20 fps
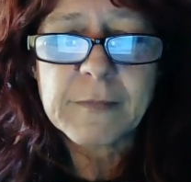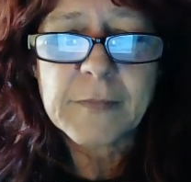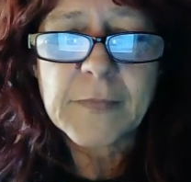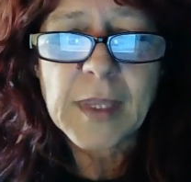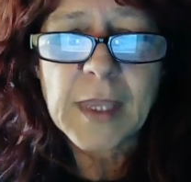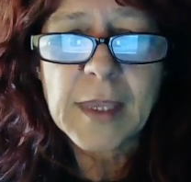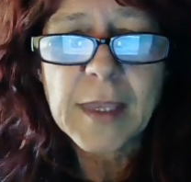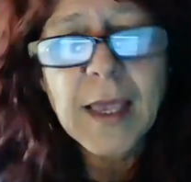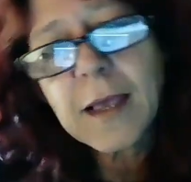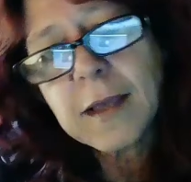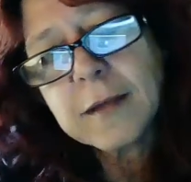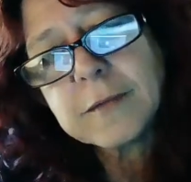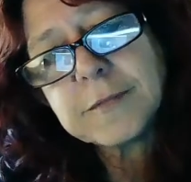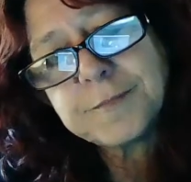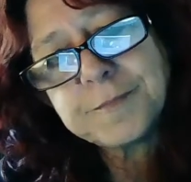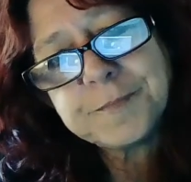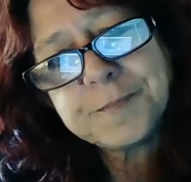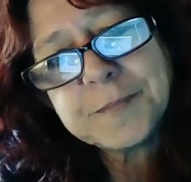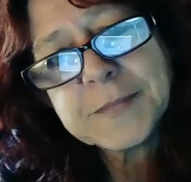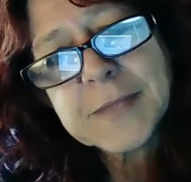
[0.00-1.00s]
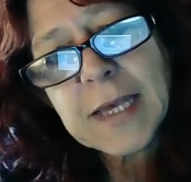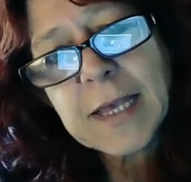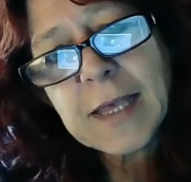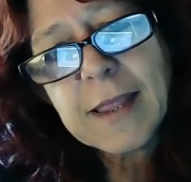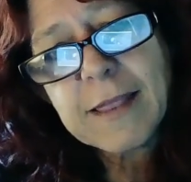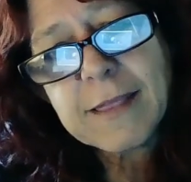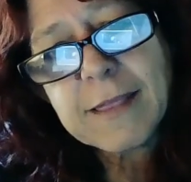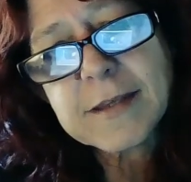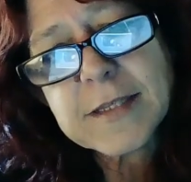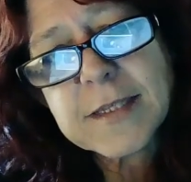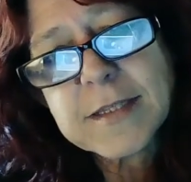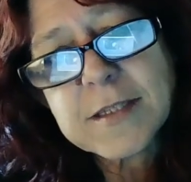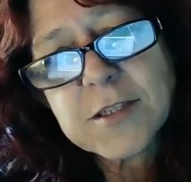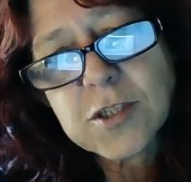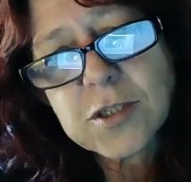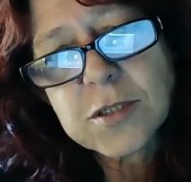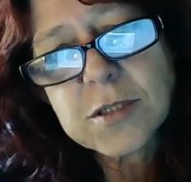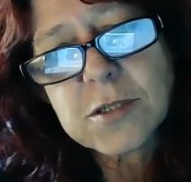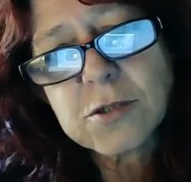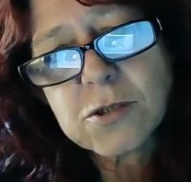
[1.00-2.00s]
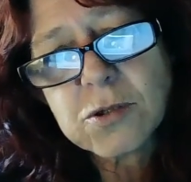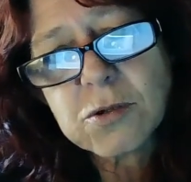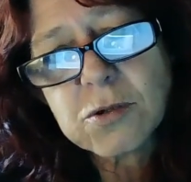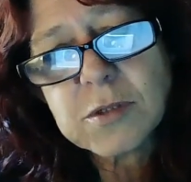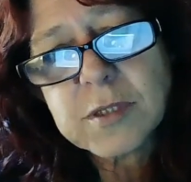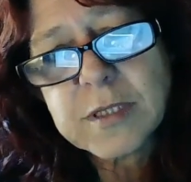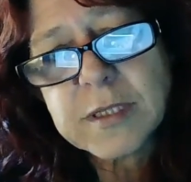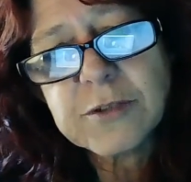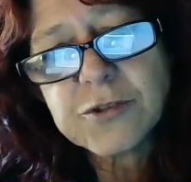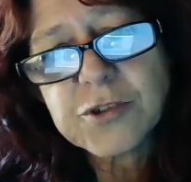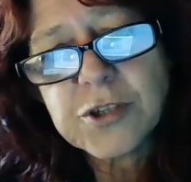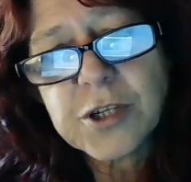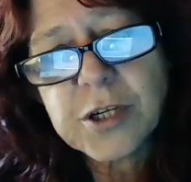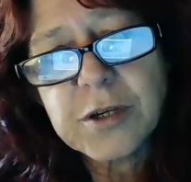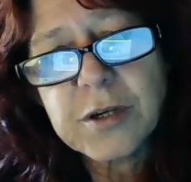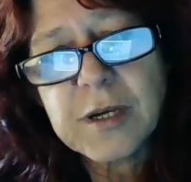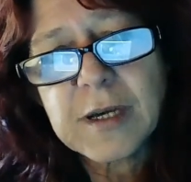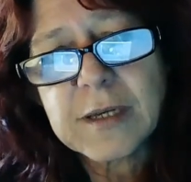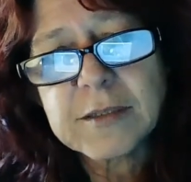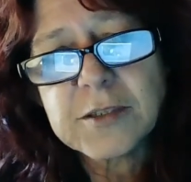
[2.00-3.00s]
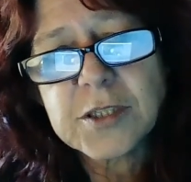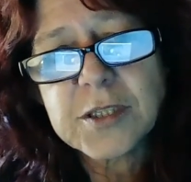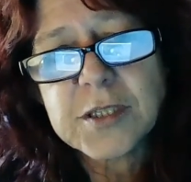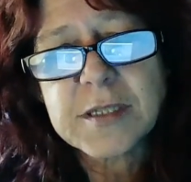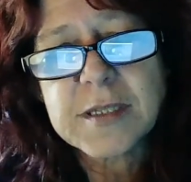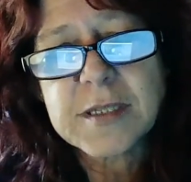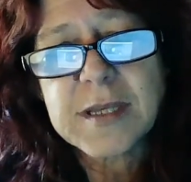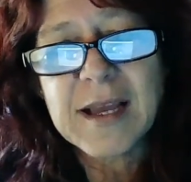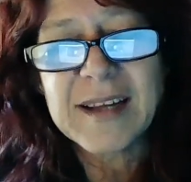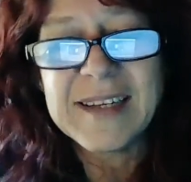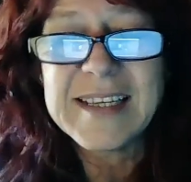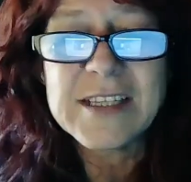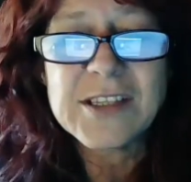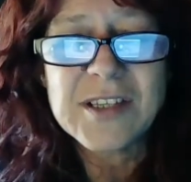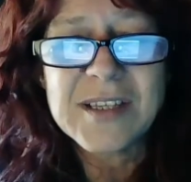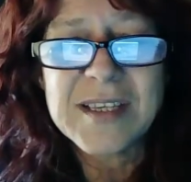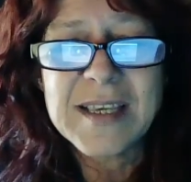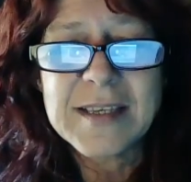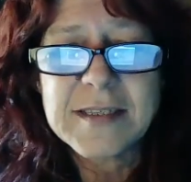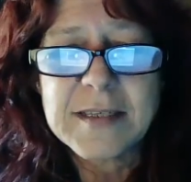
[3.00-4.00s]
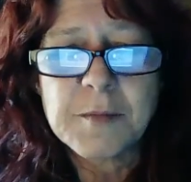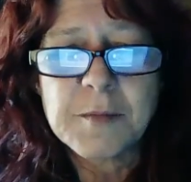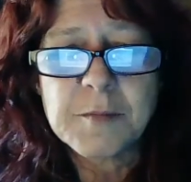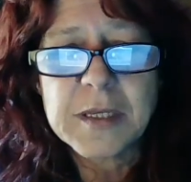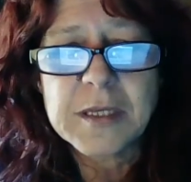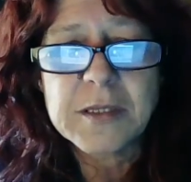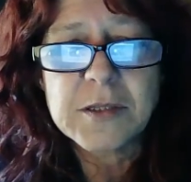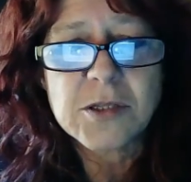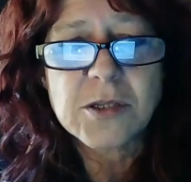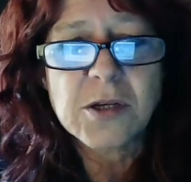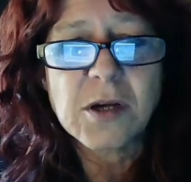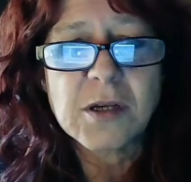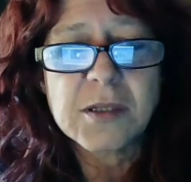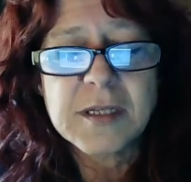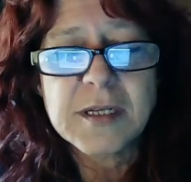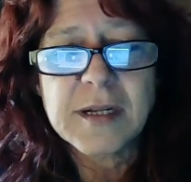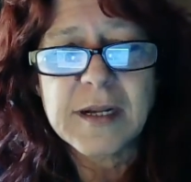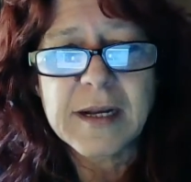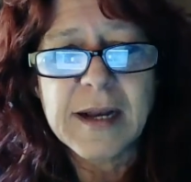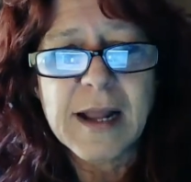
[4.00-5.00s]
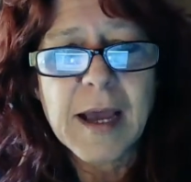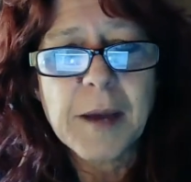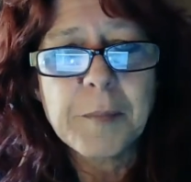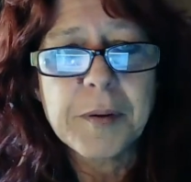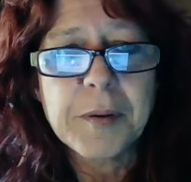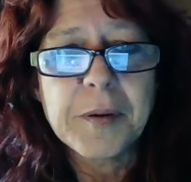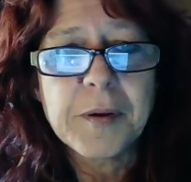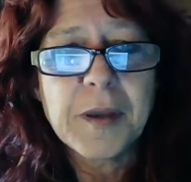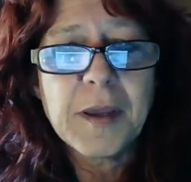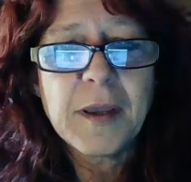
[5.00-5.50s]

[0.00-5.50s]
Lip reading: yeah, this is just a short intro. I need to get something started and up.